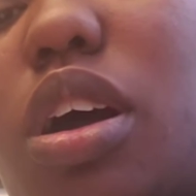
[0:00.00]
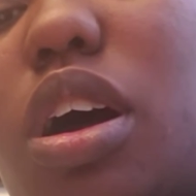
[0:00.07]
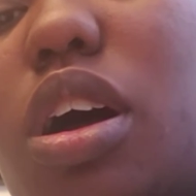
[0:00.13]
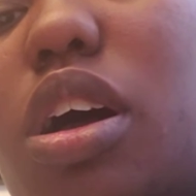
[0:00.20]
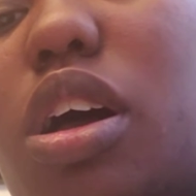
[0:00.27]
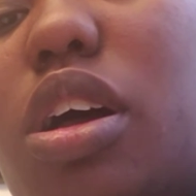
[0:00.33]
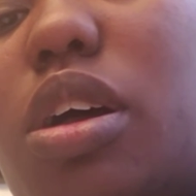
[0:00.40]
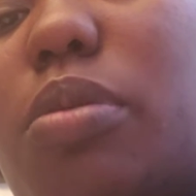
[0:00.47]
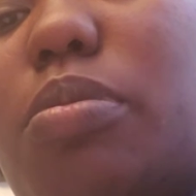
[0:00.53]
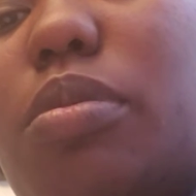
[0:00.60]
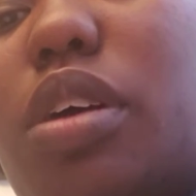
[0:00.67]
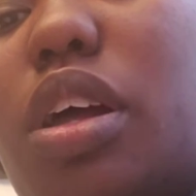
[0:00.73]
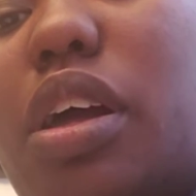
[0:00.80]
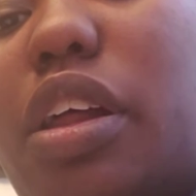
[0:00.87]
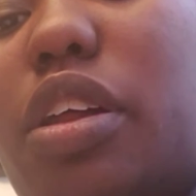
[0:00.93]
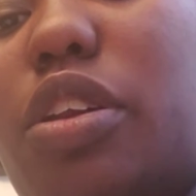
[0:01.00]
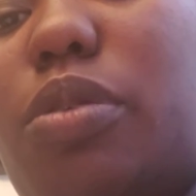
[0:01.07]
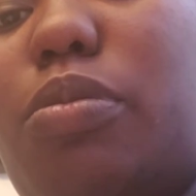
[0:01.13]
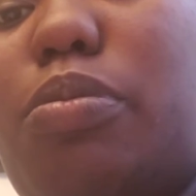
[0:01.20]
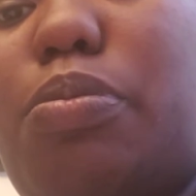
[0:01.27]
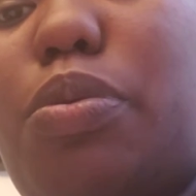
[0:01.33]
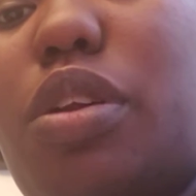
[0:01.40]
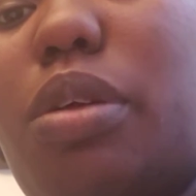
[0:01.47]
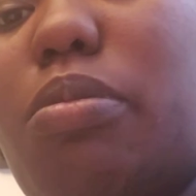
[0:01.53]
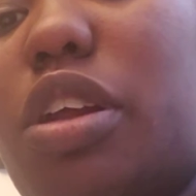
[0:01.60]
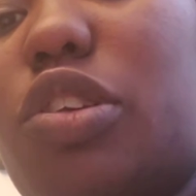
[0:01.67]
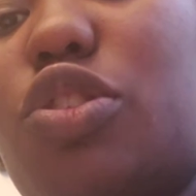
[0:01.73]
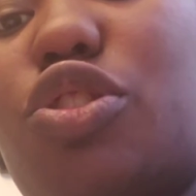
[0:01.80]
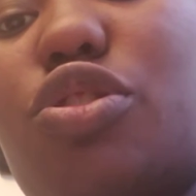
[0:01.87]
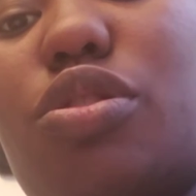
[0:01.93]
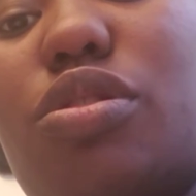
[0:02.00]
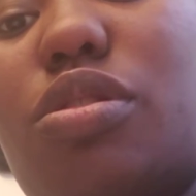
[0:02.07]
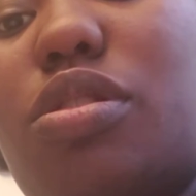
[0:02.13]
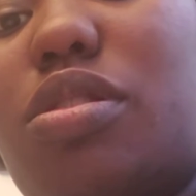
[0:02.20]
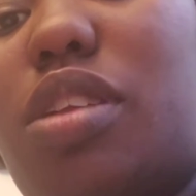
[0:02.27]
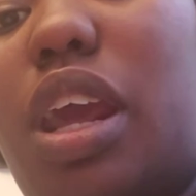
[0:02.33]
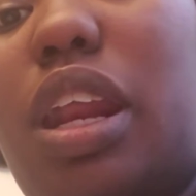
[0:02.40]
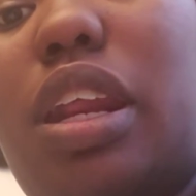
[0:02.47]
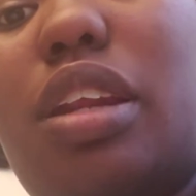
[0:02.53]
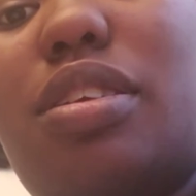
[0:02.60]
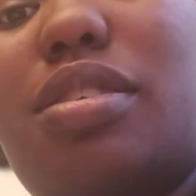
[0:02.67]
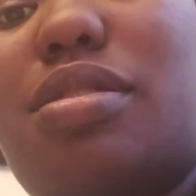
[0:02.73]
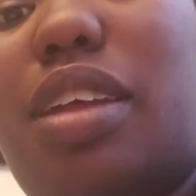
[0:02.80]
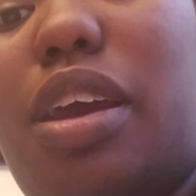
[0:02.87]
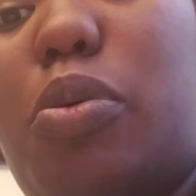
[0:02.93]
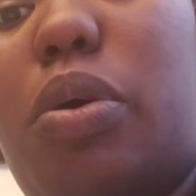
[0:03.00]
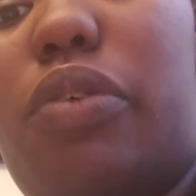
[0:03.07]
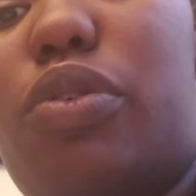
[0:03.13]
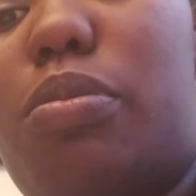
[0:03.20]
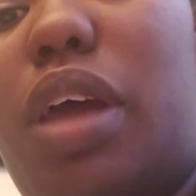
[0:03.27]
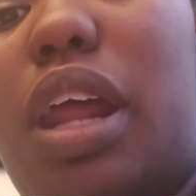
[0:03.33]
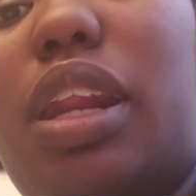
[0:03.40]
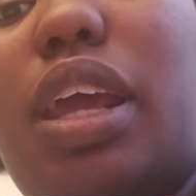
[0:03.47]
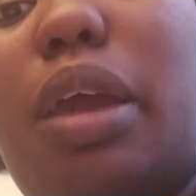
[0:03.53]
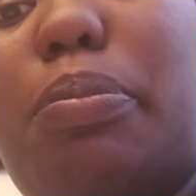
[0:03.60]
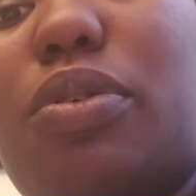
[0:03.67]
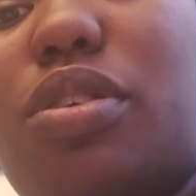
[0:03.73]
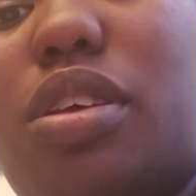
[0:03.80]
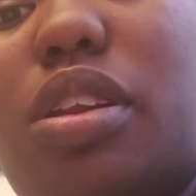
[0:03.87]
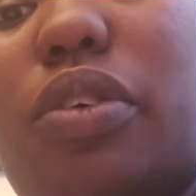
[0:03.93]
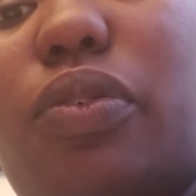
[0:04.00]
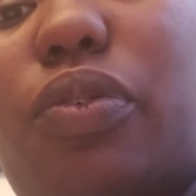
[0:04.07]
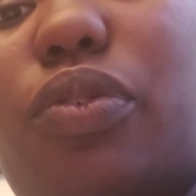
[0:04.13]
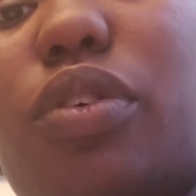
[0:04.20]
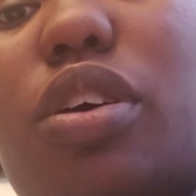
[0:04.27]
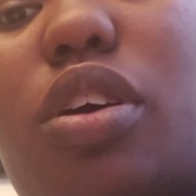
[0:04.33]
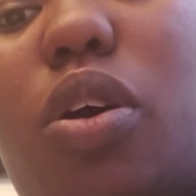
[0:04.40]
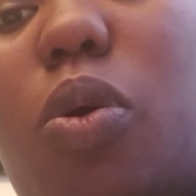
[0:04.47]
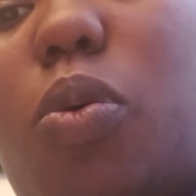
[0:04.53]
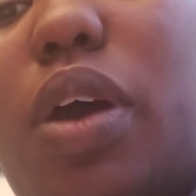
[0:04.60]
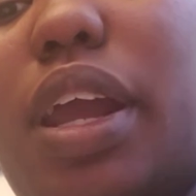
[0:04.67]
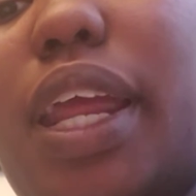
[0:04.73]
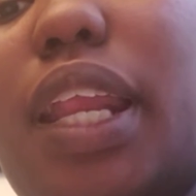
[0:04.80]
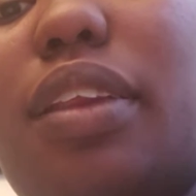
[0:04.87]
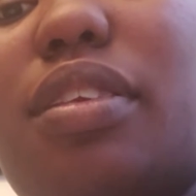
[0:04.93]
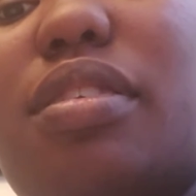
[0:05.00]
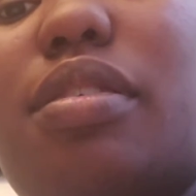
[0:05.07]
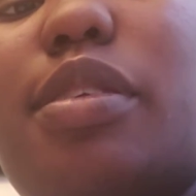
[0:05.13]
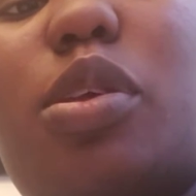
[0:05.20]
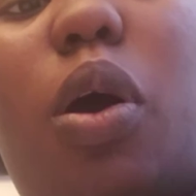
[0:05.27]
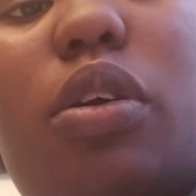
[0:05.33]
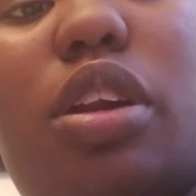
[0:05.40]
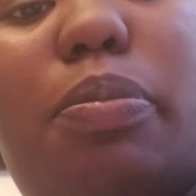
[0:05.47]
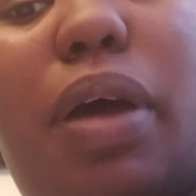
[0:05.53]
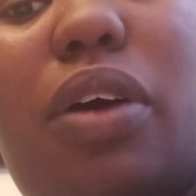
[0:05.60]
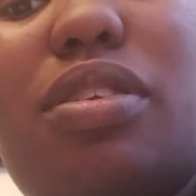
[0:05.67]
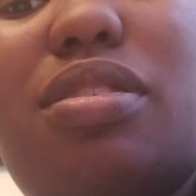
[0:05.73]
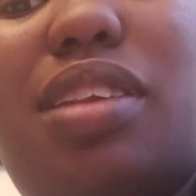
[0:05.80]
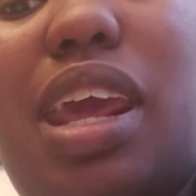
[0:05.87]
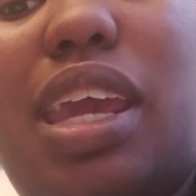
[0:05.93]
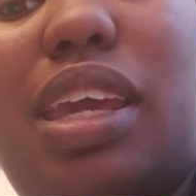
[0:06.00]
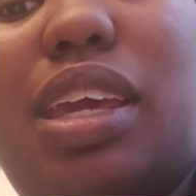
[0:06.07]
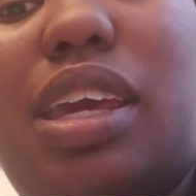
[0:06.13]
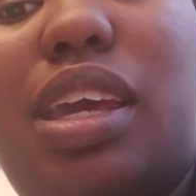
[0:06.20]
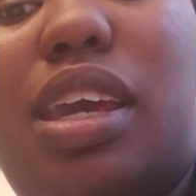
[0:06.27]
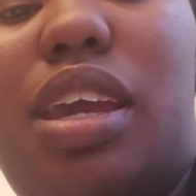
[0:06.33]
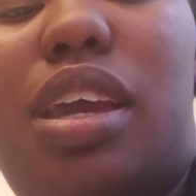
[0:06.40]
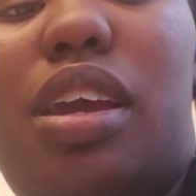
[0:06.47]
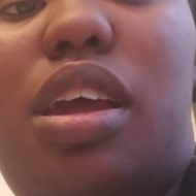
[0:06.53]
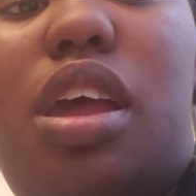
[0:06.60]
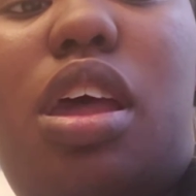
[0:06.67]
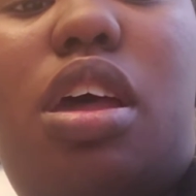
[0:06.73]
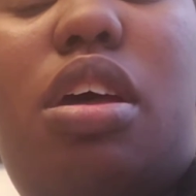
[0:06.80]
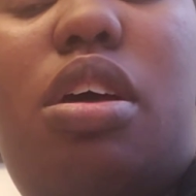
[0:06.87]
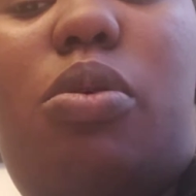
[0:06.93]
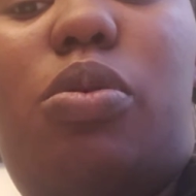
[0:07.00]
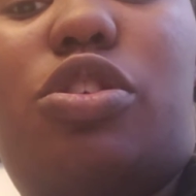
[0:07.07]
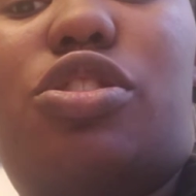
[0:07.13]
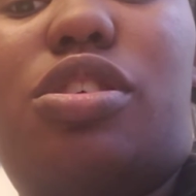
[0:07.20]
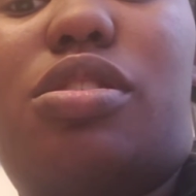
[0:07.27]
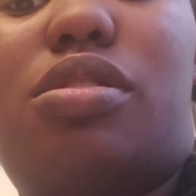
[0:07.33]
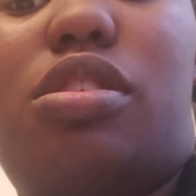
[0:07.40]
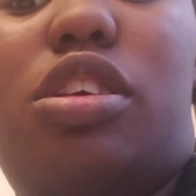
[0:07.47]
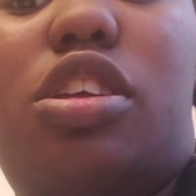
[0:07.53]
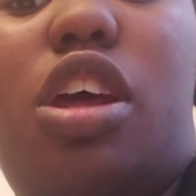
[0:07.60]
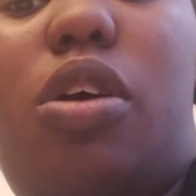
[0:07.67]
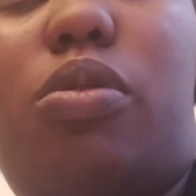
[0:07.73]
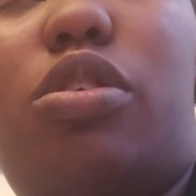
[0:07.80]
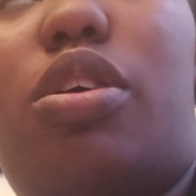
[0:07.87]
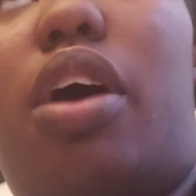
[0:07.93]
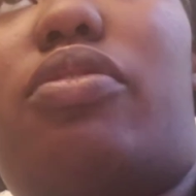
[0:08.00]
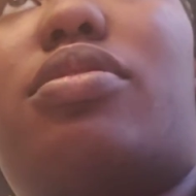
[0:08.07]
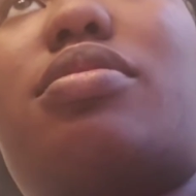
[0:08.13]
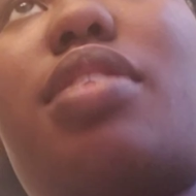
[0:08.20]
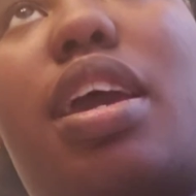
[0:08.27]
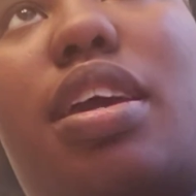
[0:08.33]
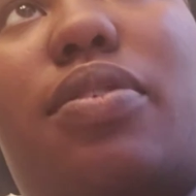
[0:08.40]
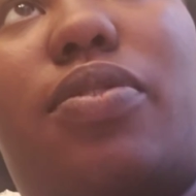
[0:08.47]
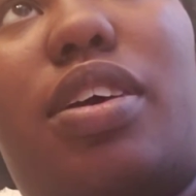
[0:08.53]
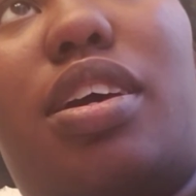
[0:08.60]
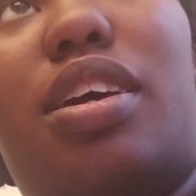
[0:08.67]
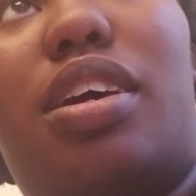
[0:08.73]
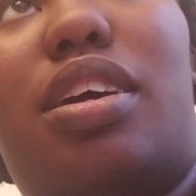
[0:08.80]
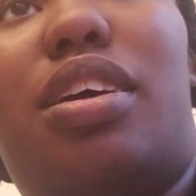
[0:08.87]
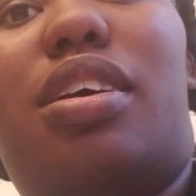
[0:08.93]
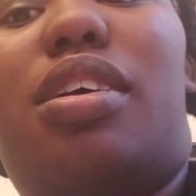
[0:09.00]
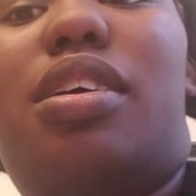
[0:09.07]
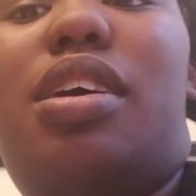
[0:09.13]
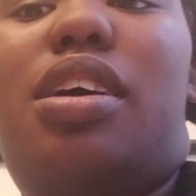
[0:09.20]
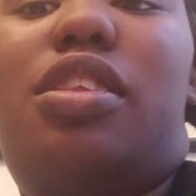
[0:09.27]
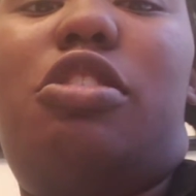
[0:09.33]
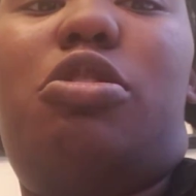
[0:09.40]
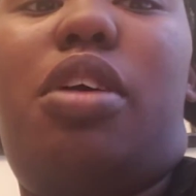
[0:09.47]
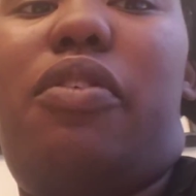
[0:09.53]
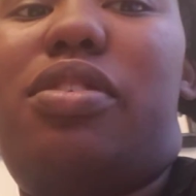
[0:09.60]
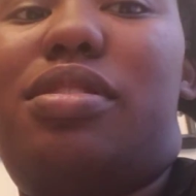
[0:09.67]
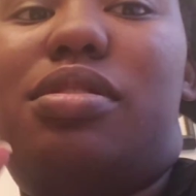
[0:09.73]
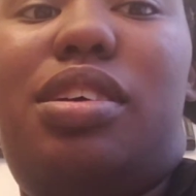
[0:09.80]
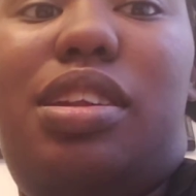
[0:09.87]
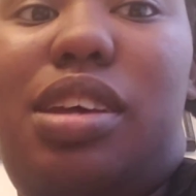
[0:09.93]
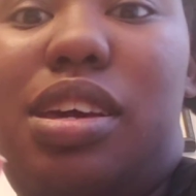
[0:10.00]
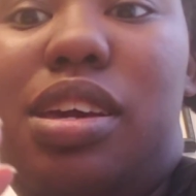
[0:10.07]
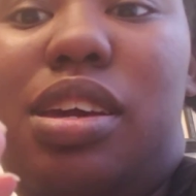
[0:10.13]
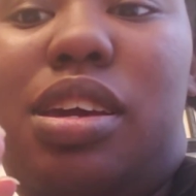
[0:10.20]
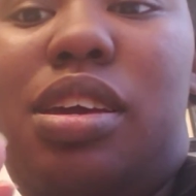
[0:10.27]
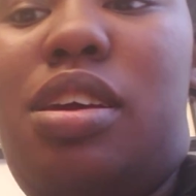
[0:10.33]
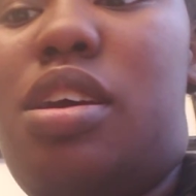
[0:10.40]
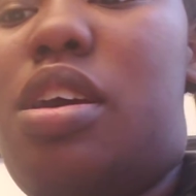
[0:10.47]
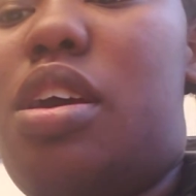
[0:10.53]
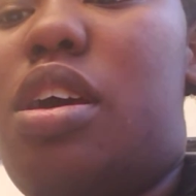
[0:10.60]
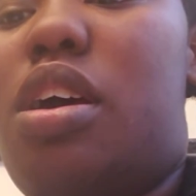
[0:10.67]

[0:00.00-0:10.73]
Um, I pretty much stated to stay away from 98% of coins. Talked about staking which is, you know, you have saving and then you have a CD.